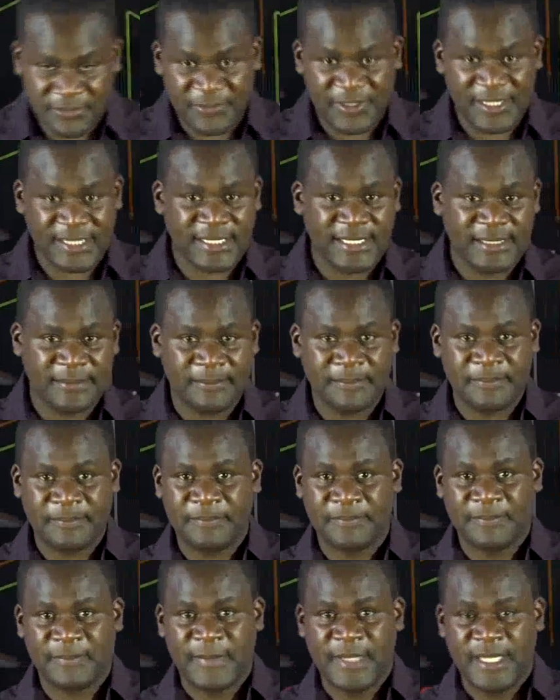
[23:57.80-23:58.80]
you're facing,
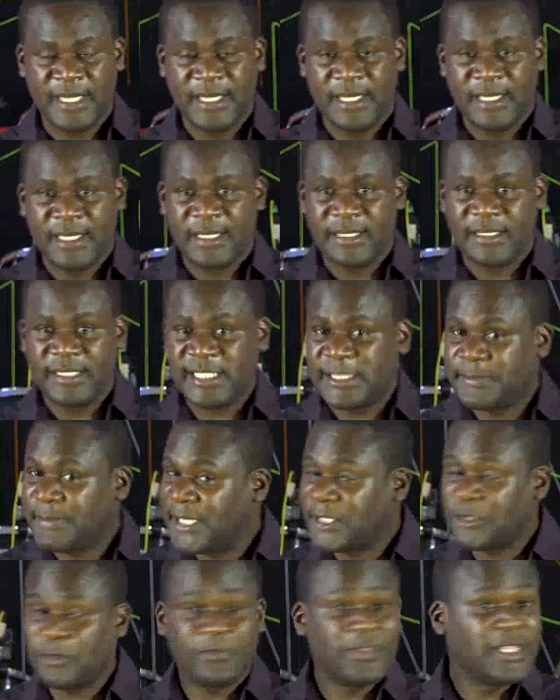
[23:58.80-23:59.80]

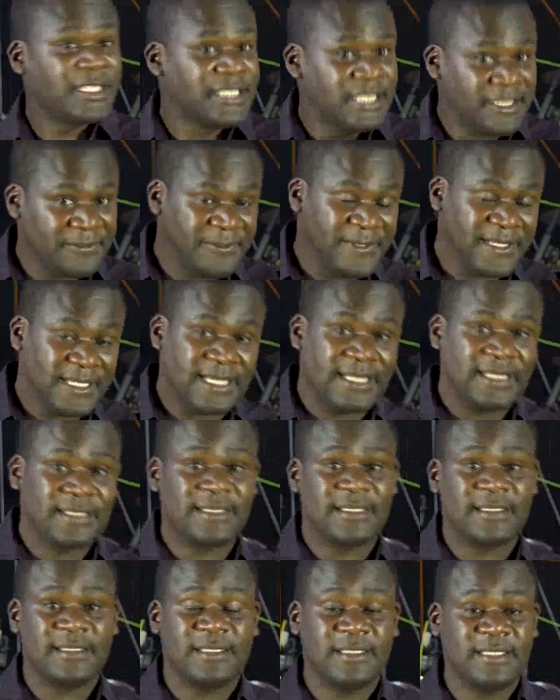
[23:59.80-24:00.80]
despite of the
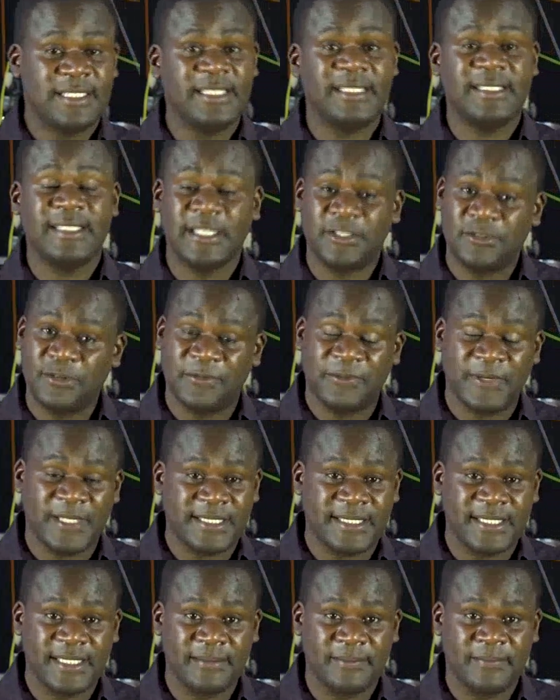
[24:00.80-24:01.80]
difficulties that you're
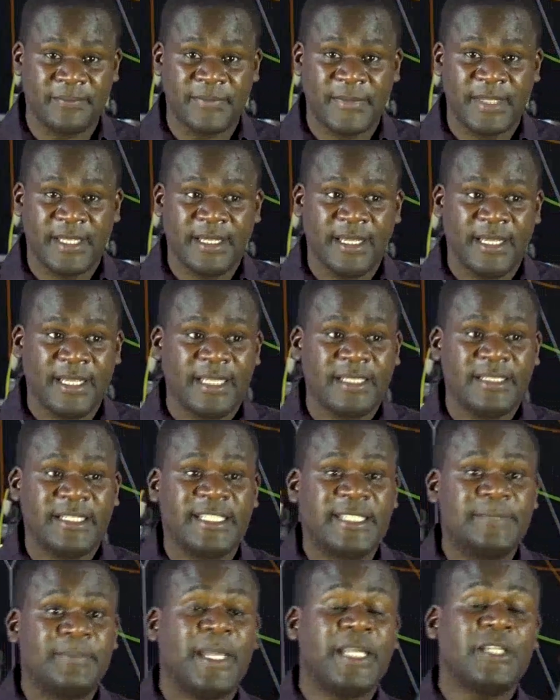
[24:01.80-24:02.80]
facing,
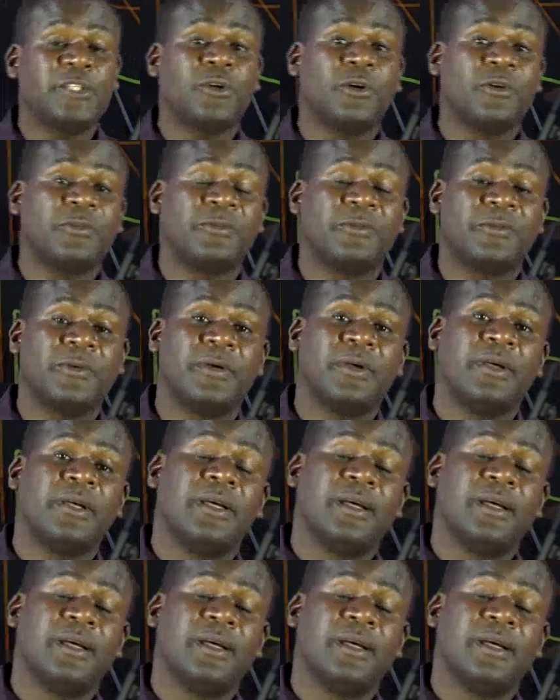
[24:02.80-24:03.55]
despite of,